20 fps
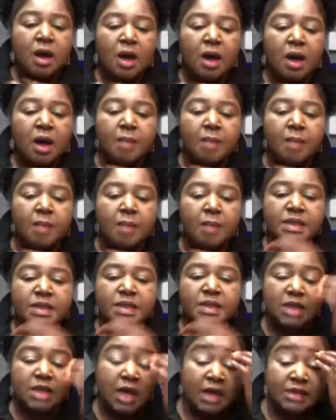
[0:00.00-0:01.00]
Is it
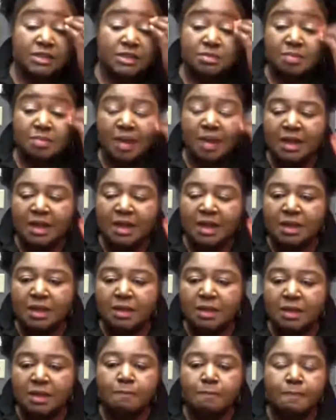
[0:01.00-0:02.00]
cosmetic?
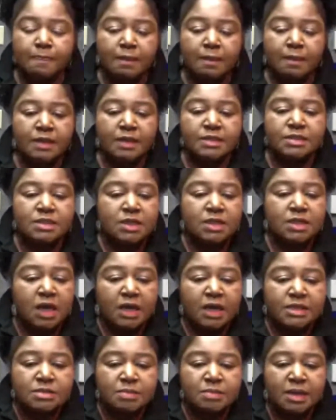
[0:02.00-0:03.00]
Is it a
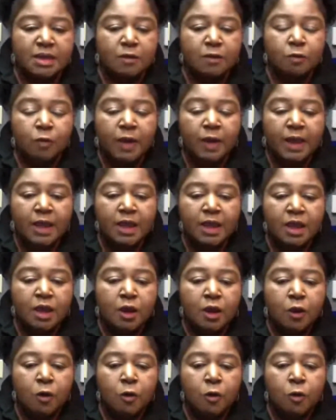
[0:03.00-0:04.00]
cosmetic way?
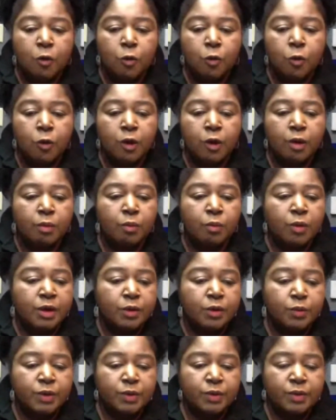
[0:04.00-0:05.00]
Or what are
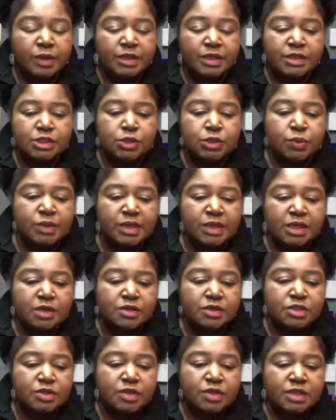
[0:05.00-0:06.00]
we really doing here? So
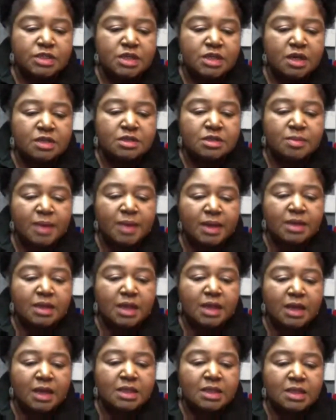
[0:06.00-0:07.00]
they talked about a lot
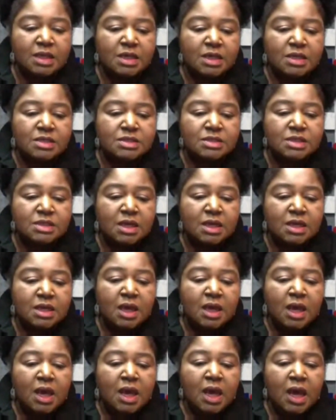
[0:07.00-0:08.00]
of things.
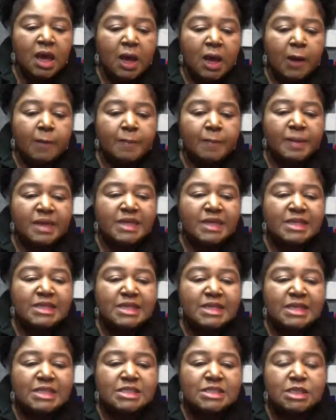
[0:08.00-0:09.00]
And it
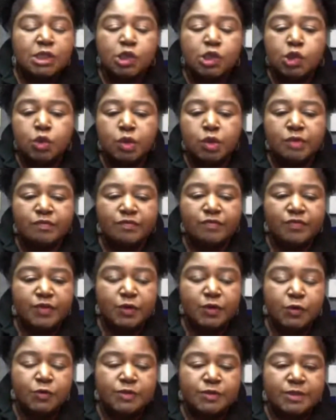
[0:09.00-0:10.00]
gets a little
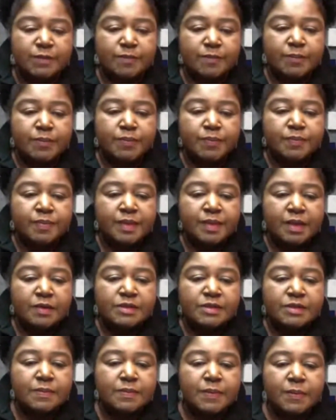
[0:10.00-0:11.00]
confusing because some
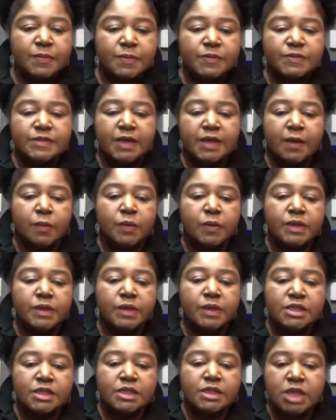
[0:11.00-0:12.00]
people say, well, get a
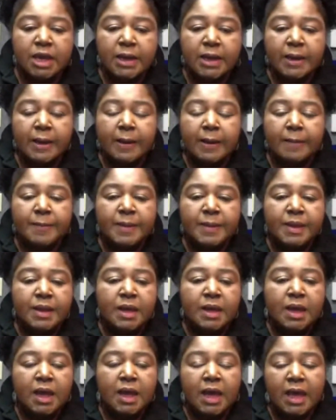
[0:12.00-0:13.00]
checkup
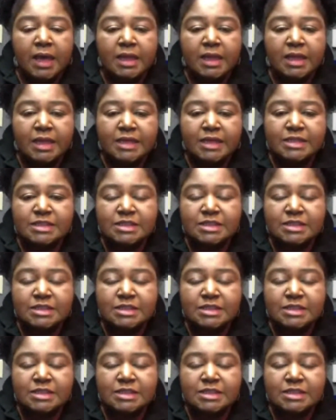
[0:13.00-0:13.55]
and let's